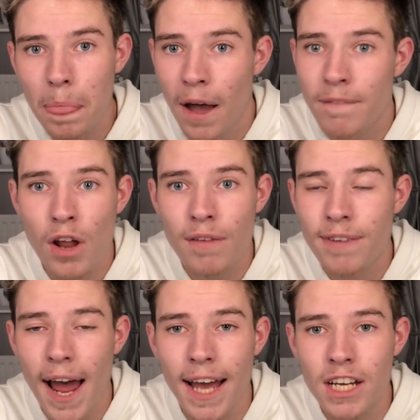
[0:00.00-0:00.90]
like, I've known
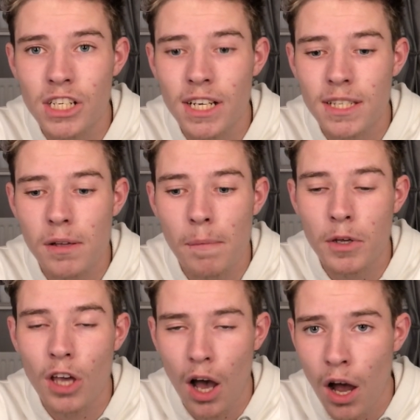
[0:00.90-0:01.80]
for ages,
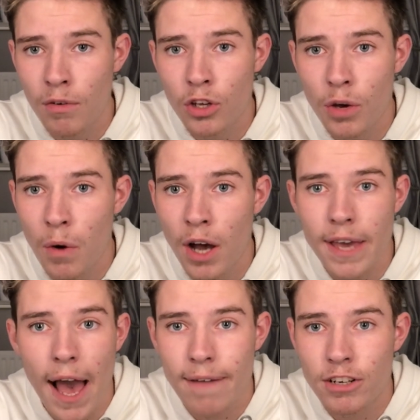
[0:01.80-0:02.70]
but you are who you are,
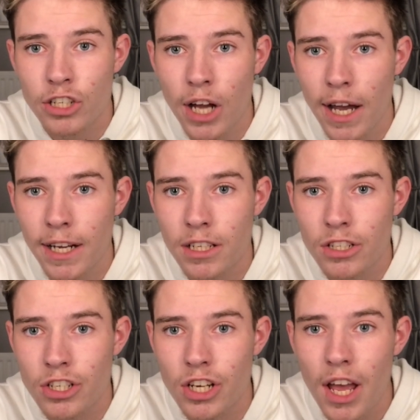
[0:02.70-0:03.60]
you haven't
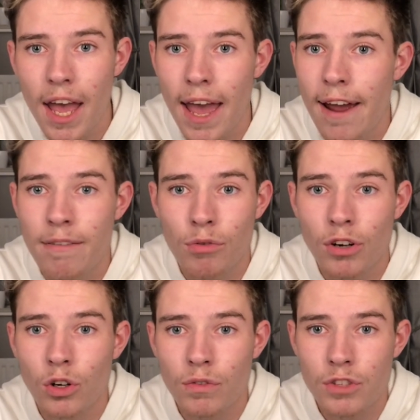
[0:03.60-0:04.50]
changed,
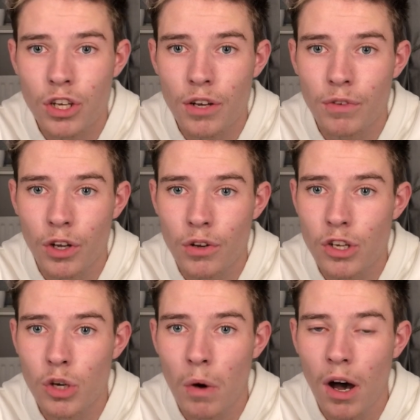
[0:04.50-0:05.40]
everyone loves you for who
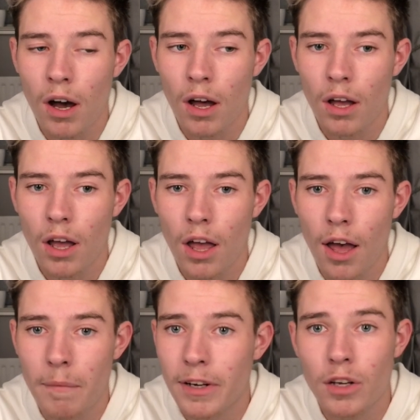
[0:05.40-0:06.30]
you are,
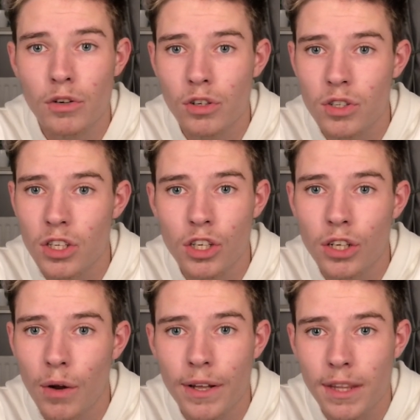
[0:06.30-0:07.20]
and who doesn't, you
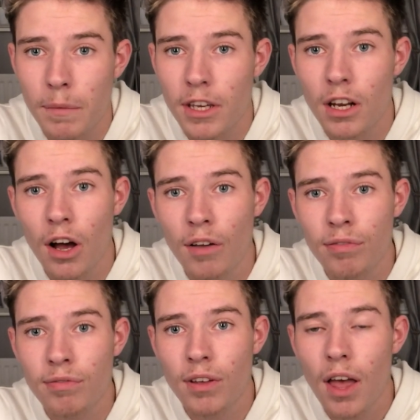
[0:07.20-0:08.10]
don't need them in your
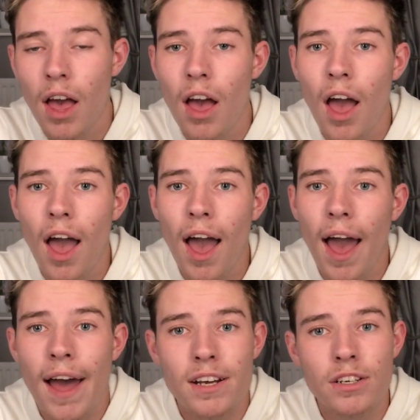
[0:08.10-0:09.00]
life.
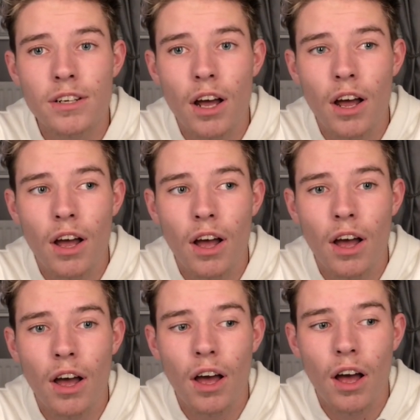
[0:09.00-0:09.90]
And
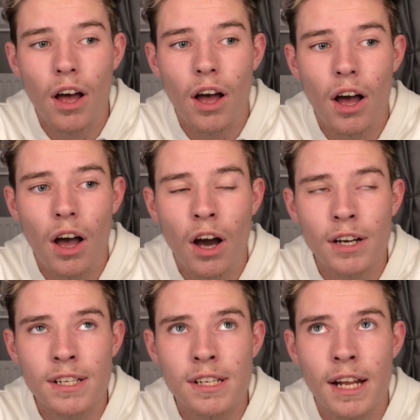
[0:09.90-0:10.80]

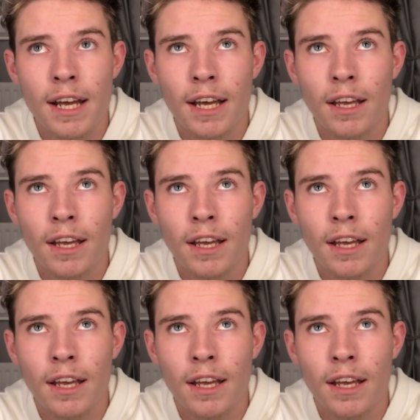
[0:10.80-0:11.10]
honestly,